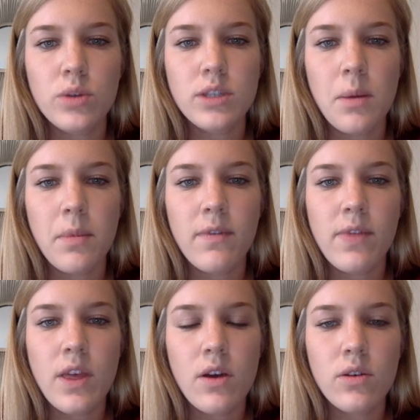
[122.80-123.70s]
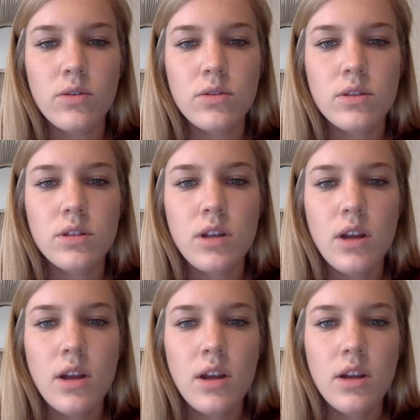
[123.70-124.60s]
some of those.
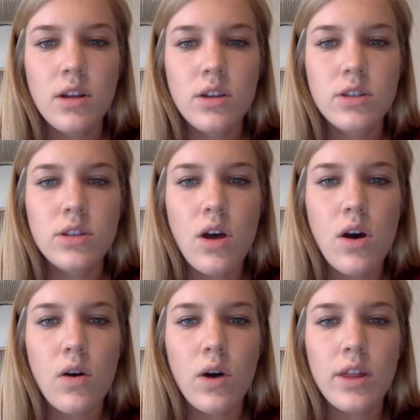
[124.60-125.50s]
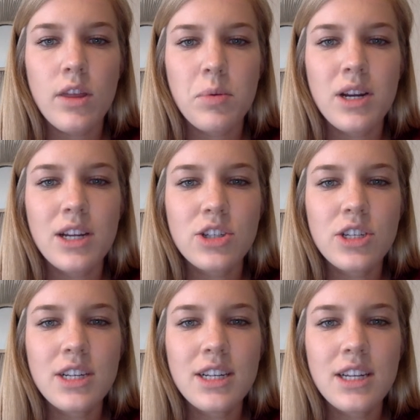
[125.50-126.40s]
So the
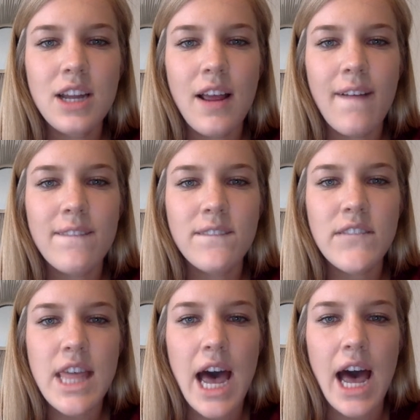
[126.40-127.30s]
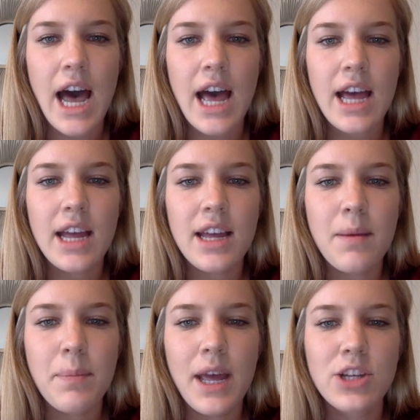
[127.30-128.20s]
prediction that
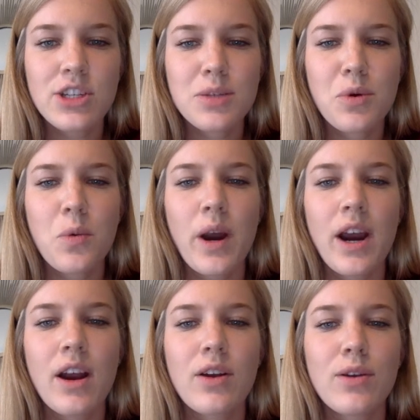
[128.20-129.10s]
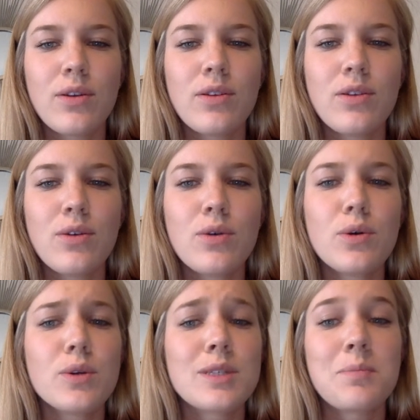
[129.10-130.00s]
patients will wear
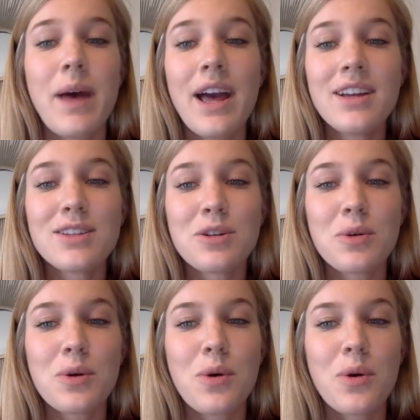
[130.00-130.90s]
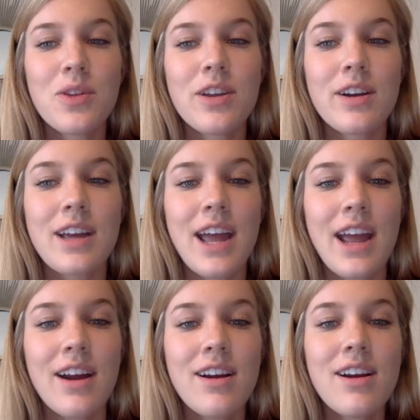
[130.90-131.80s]
Google Specs to record their
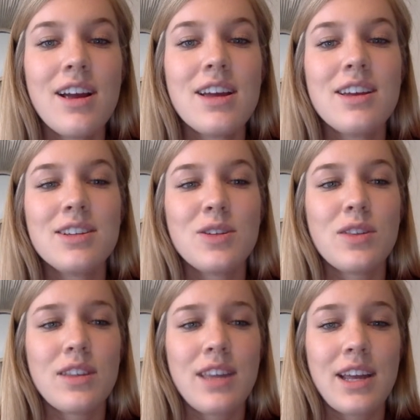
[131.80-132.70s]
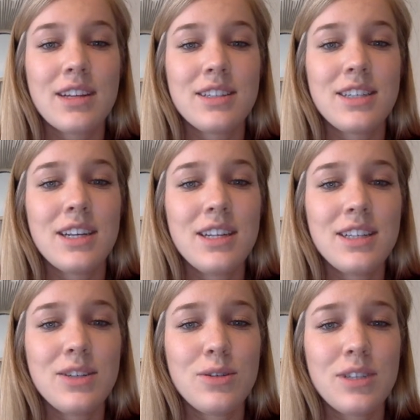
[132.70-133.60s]
care so that they can send it
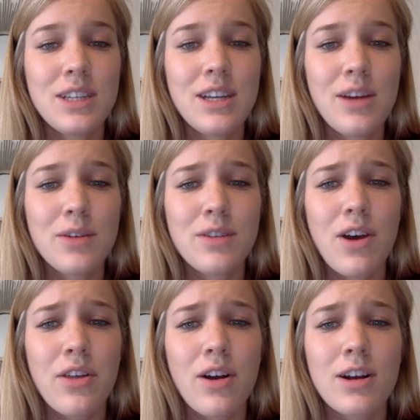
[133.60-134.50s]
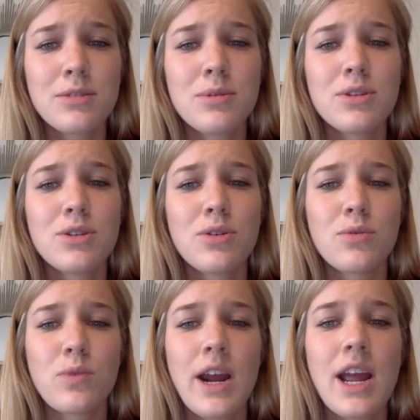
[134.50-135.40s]
to CEOs of other hospitals to
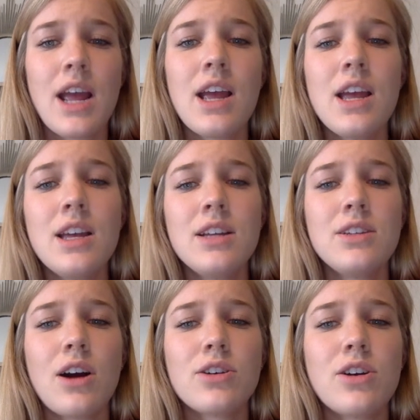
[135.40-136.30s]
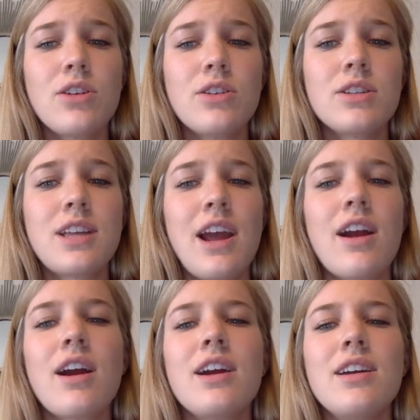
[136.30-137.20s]
rate doctor and nurse
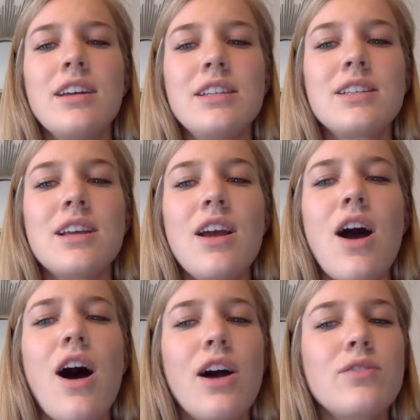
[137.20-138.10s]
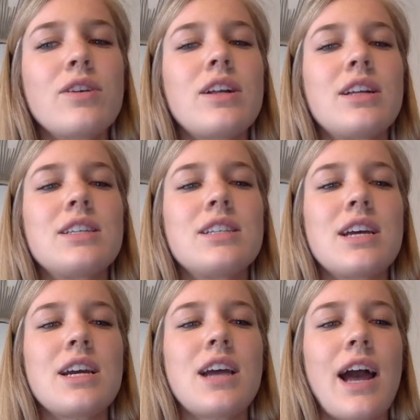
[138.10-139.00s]
care is
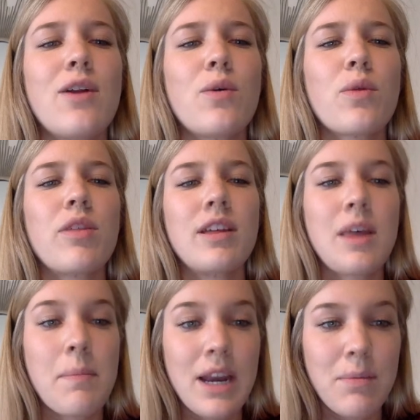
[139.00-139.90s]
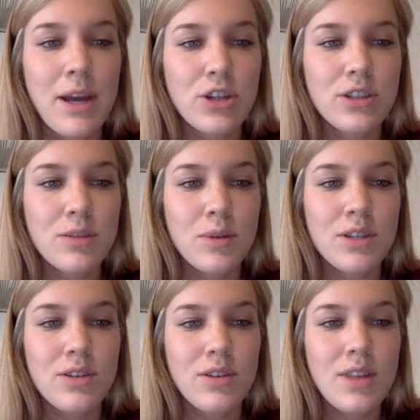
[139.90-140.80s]
unrealistic. I don't think that many patients would
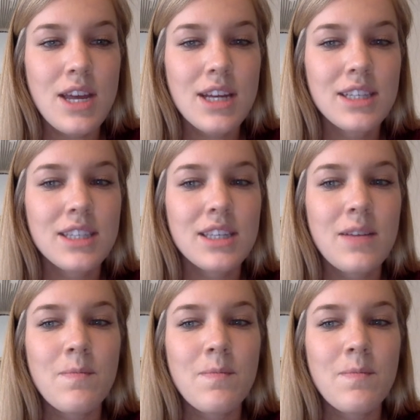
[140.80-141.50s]
do this.